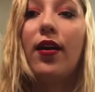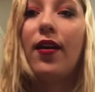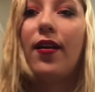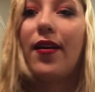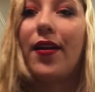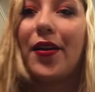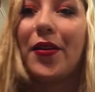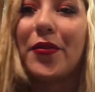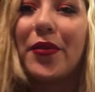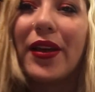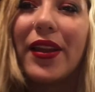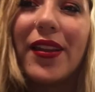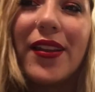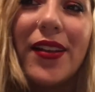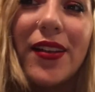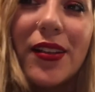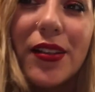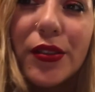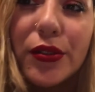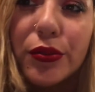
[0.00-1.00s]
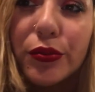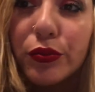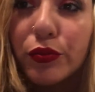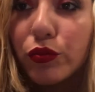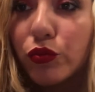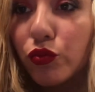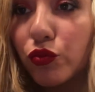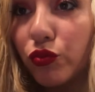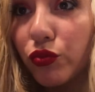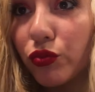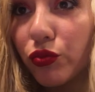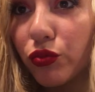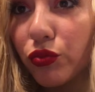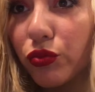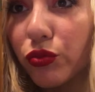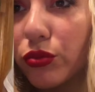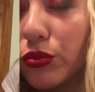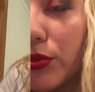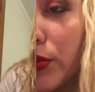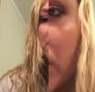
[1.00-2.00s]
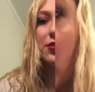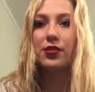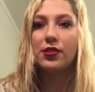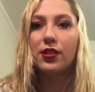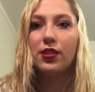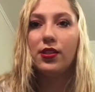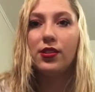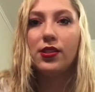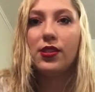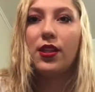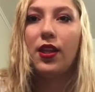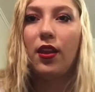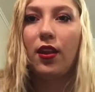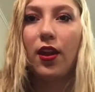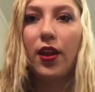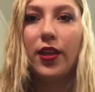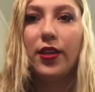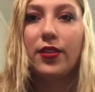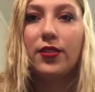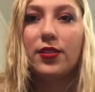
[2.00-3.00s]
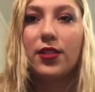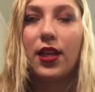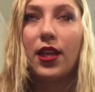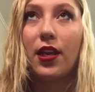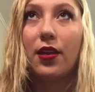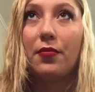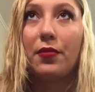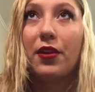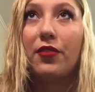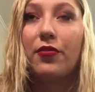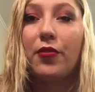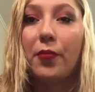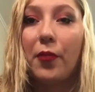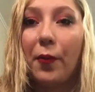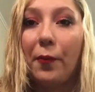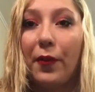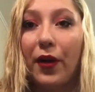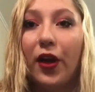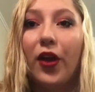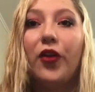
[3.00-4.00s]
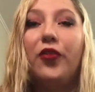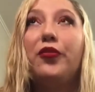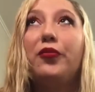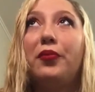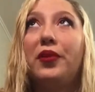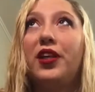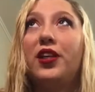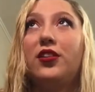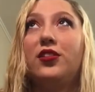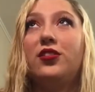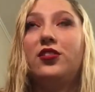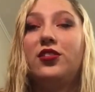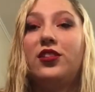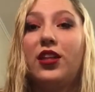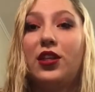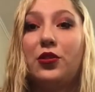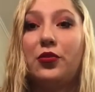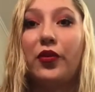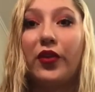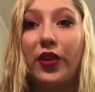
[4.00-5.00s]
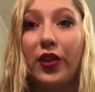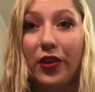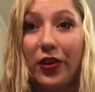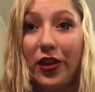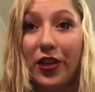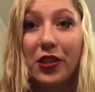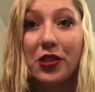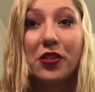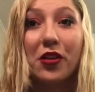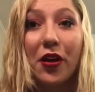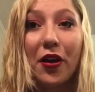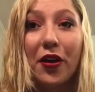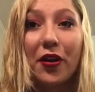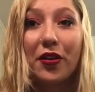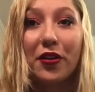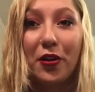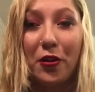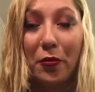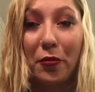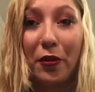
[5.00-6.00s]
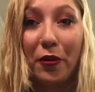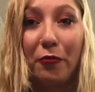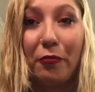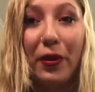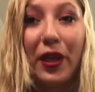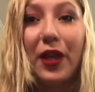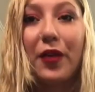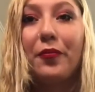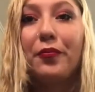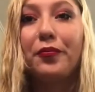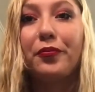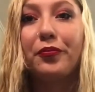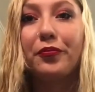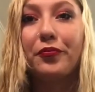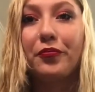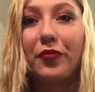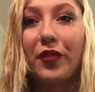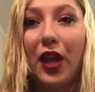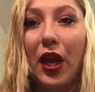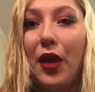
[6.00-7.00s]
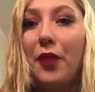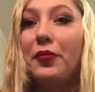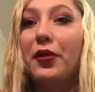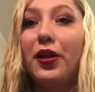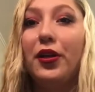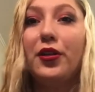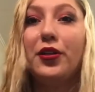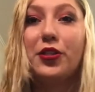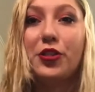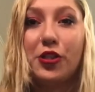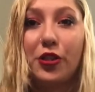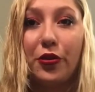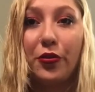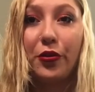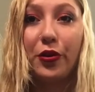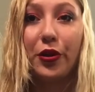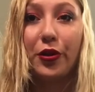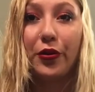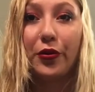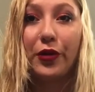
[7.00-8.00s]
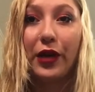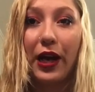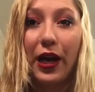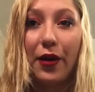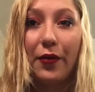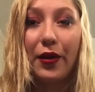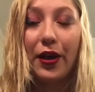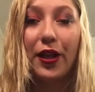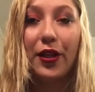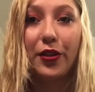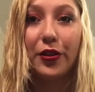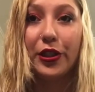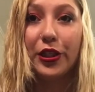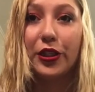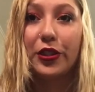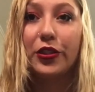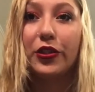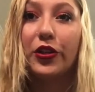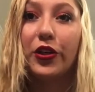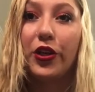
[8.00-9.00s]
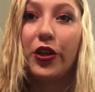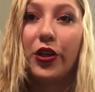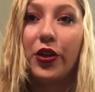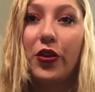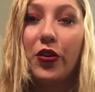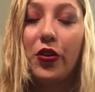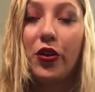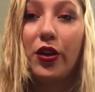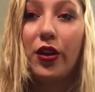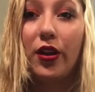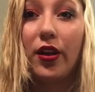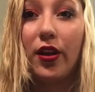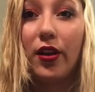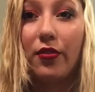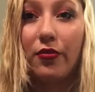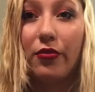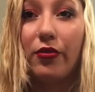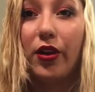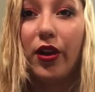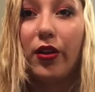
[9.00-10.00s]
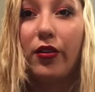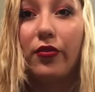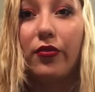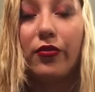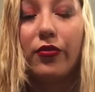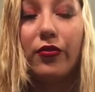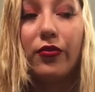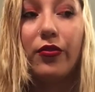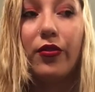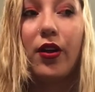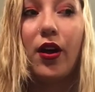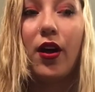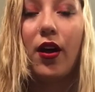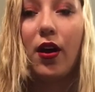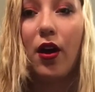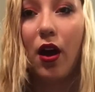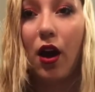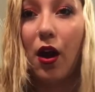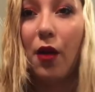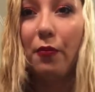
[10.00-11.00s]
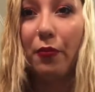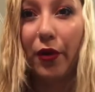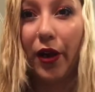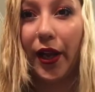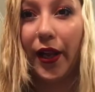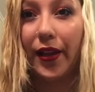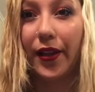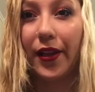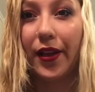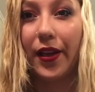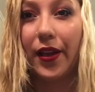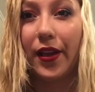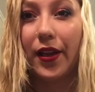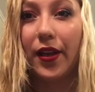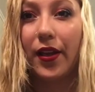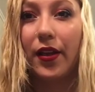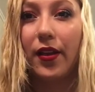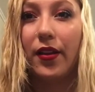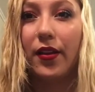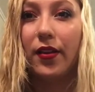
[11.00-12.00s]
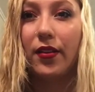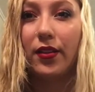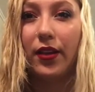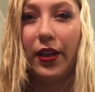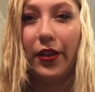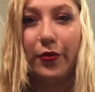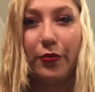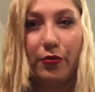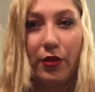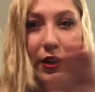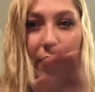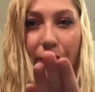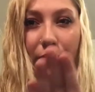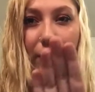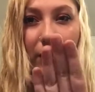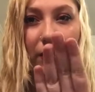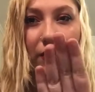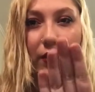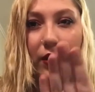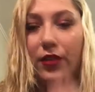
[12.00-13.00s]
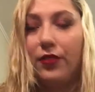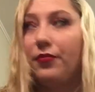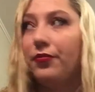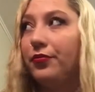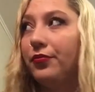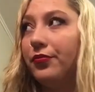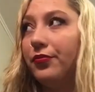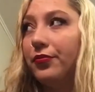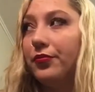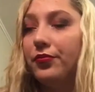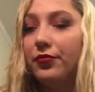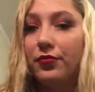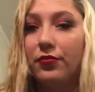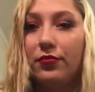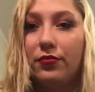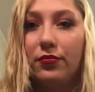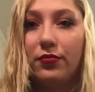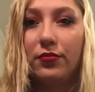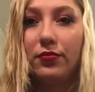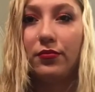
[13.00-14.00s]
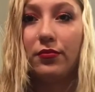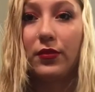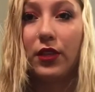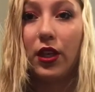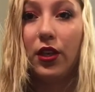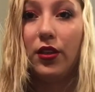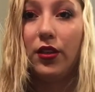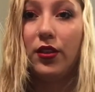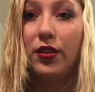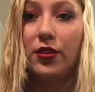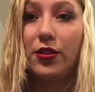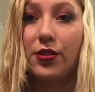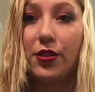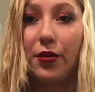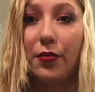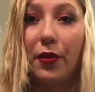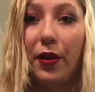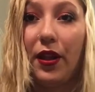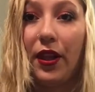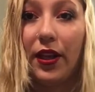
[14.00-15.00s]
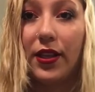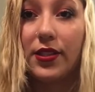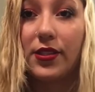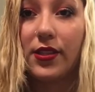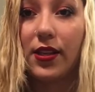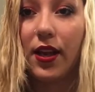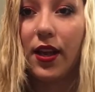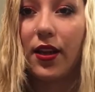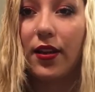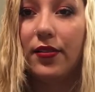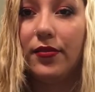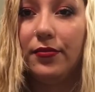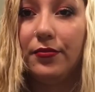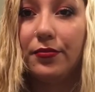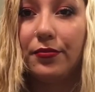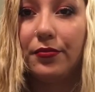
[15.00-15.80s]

How do I look? Okay, so since the light is hitting me from above, because that's where the lights are, they're above me, I'm going to show you how I look in front of a bright light, like right in front of it. So my light's on.